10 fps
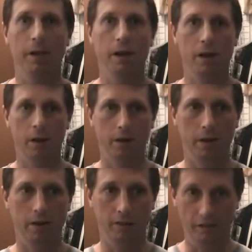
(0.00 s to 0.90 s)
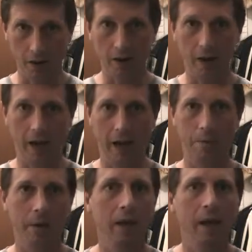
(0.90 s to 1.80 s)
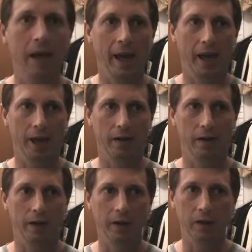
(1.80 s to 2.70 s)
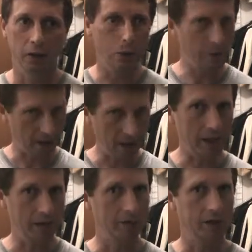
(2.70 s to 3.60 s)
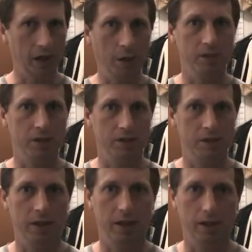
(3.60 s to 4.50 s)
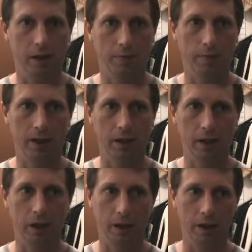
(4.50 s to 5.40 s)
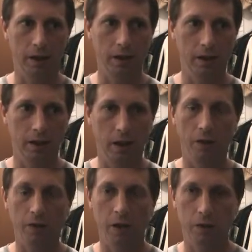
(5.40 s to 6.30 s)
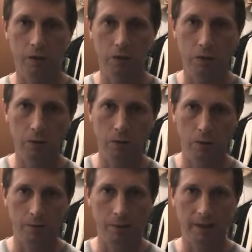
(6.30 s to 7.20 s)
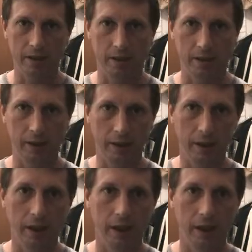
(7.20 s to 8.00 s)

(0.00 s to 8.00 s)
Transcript: They're very unhappy, and they don't have the options that many in other countries do of basically